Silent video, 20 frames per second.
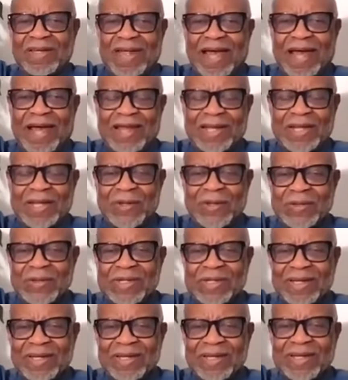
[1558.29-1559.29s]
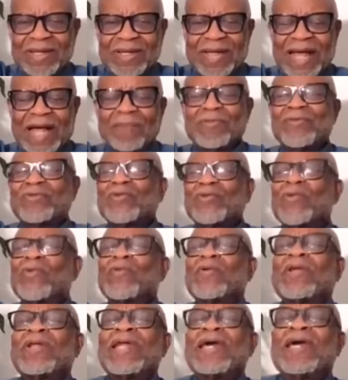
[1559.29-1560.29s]
Hallelujah. I'm so
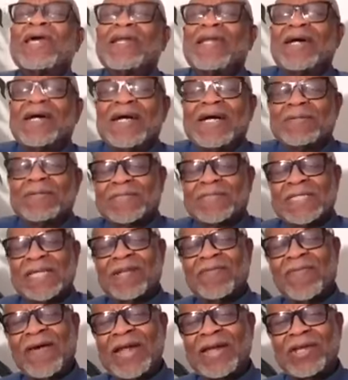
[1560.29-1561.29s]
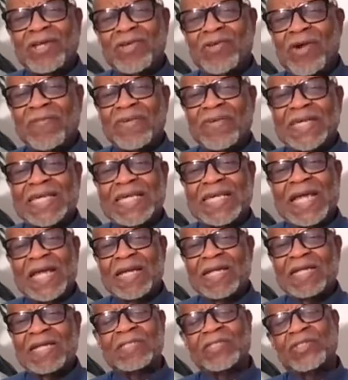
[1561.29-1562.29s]
glad I'm sanctified. Do you ever
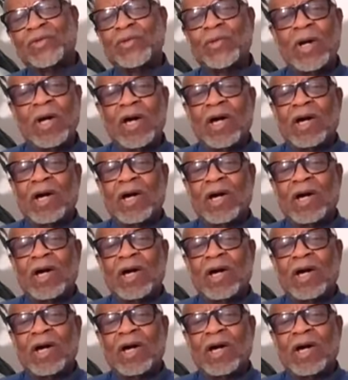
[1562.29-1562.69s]
get into